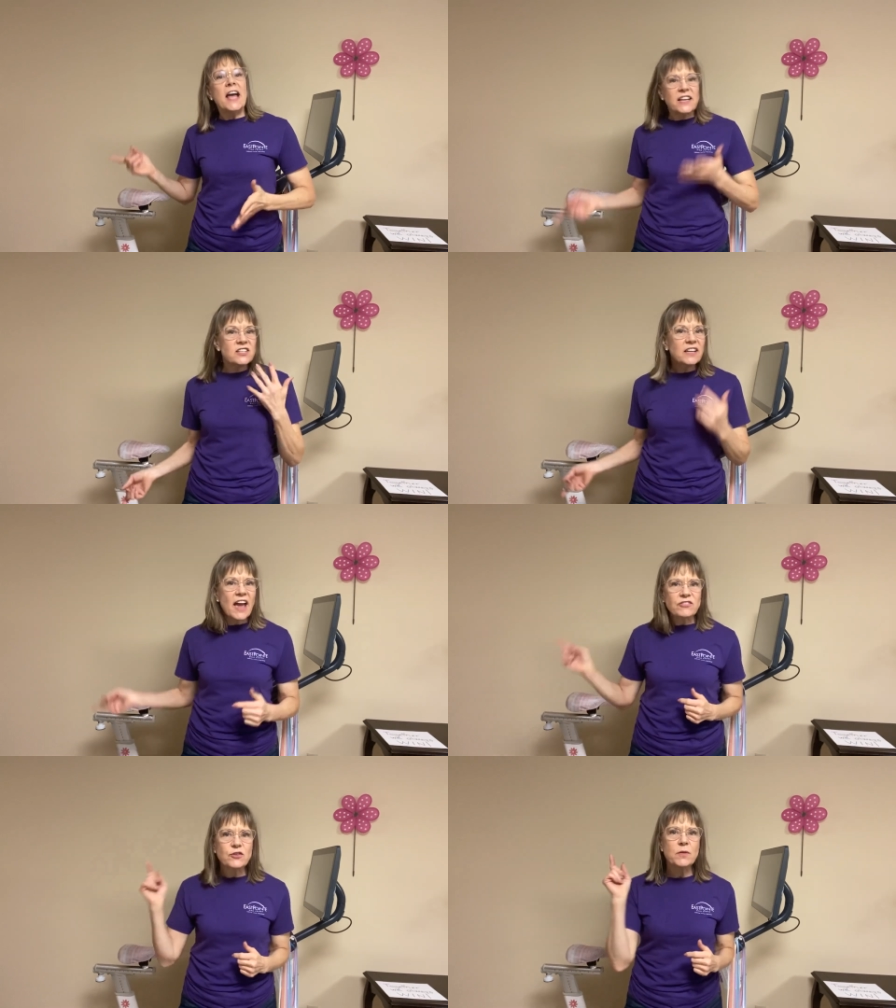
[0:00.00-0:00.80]
until
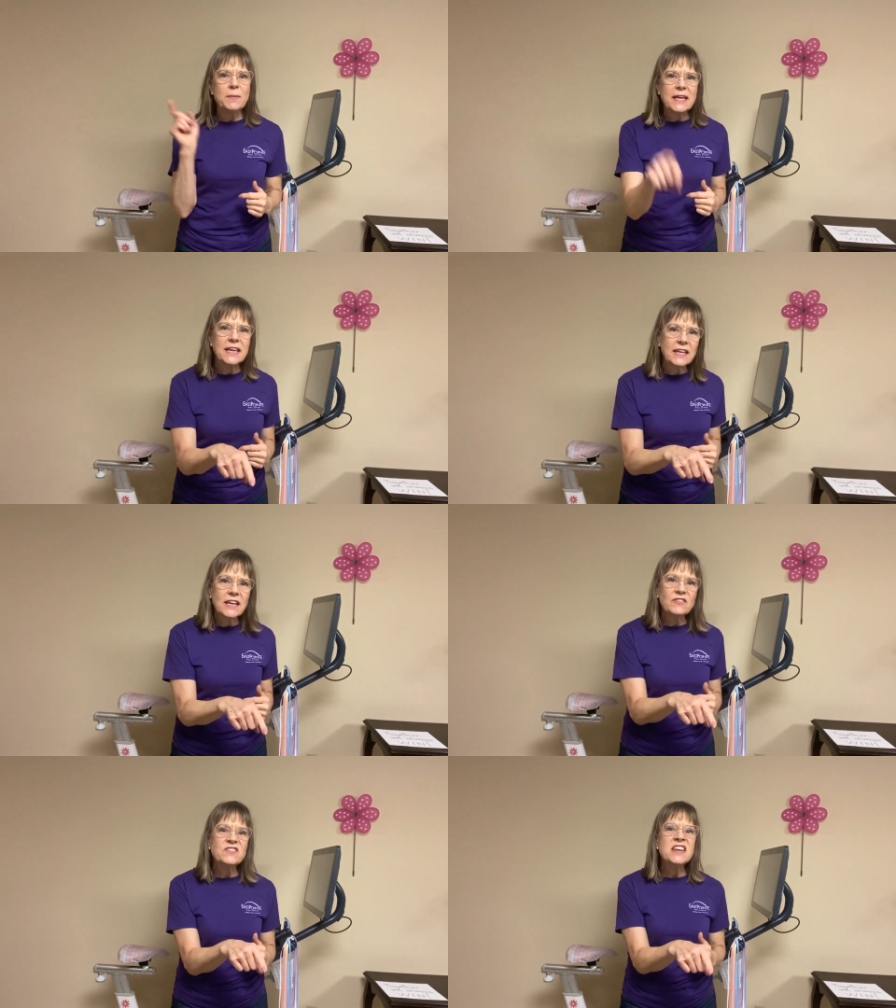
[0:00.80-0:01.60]
after the
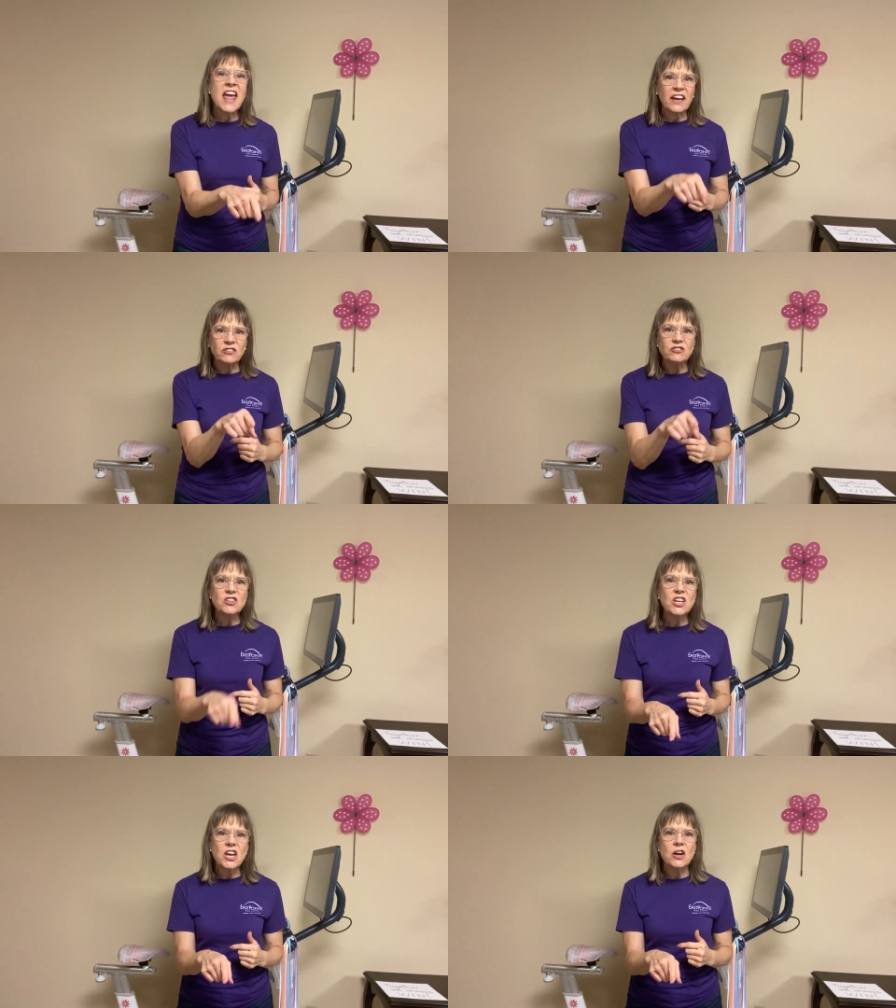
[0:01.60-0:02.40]
beginning of next
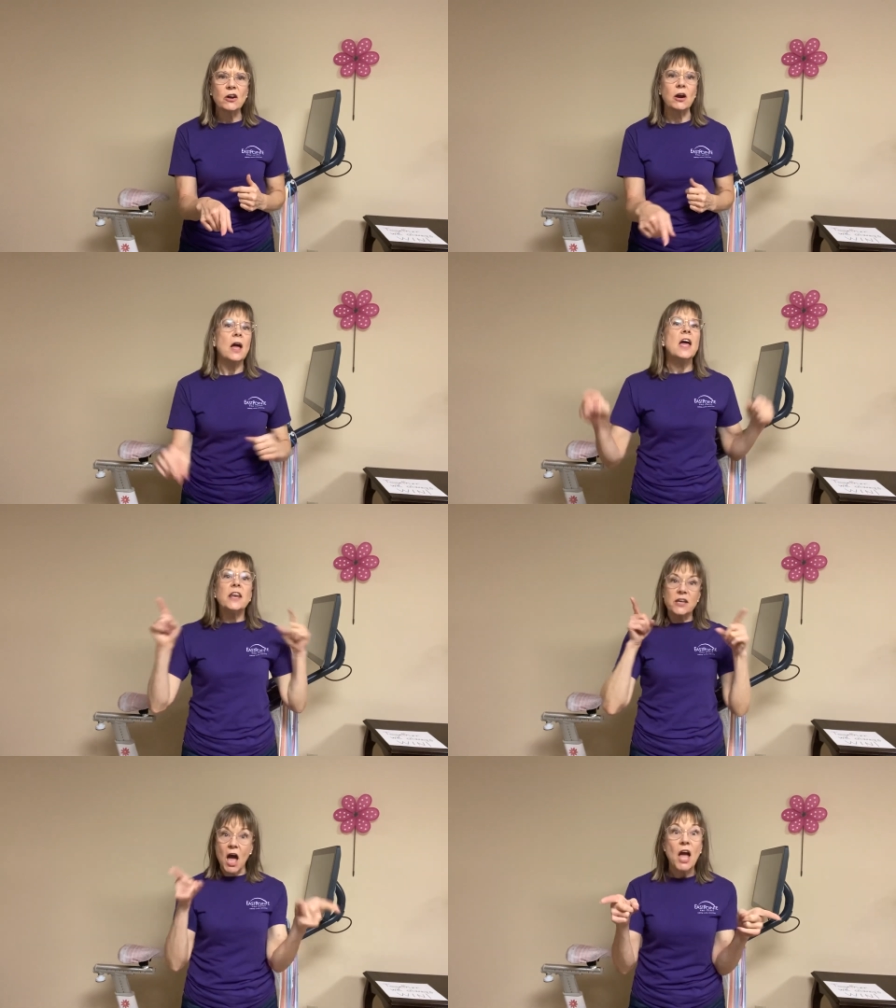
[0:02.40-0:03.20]
year.
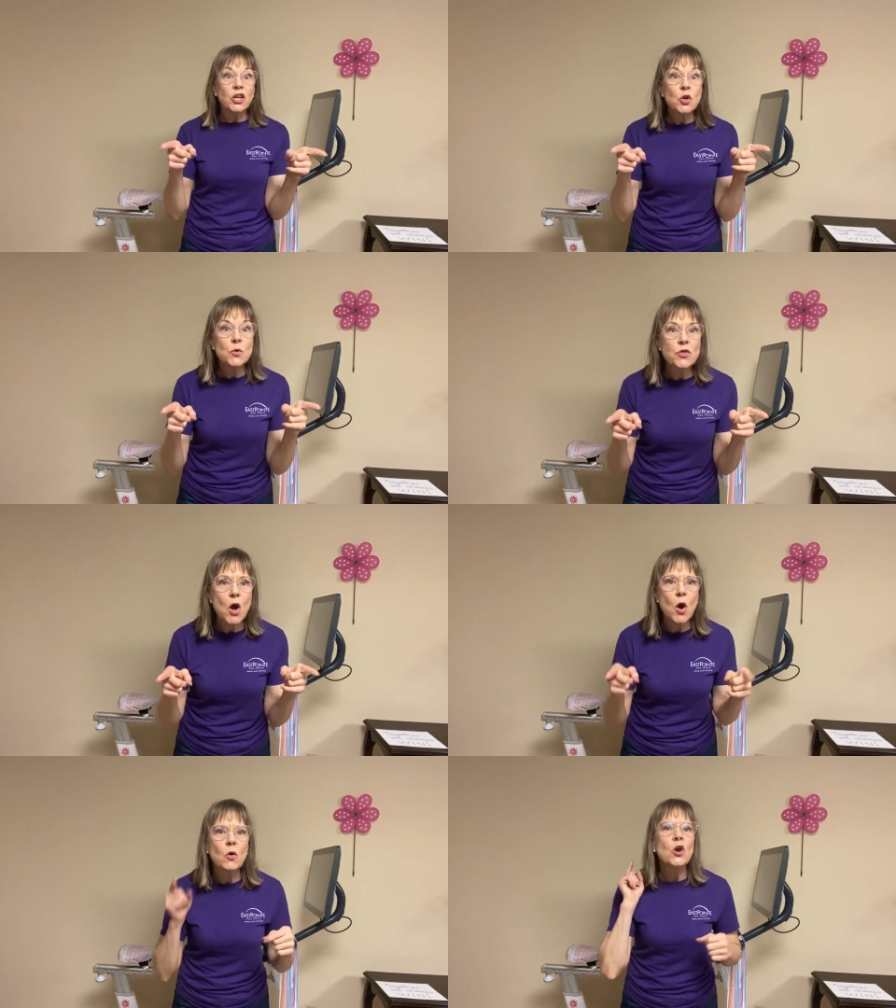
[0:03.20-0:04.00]
Not you,
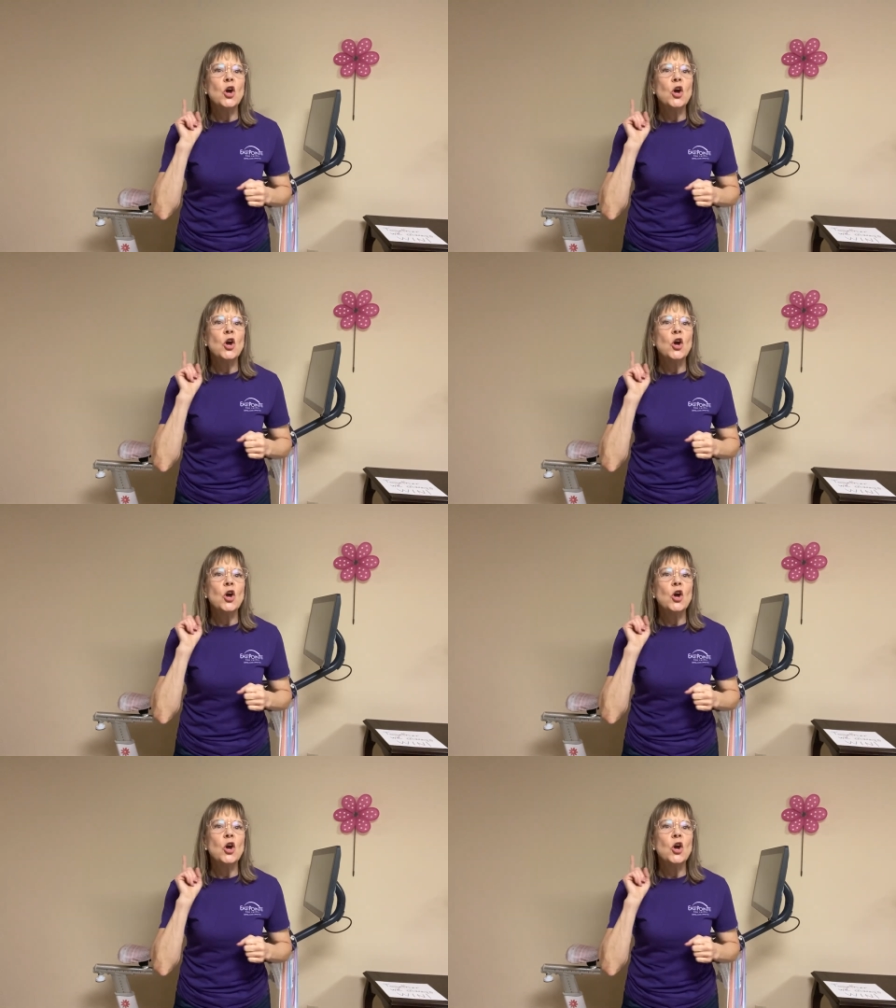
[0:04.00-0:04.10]
though.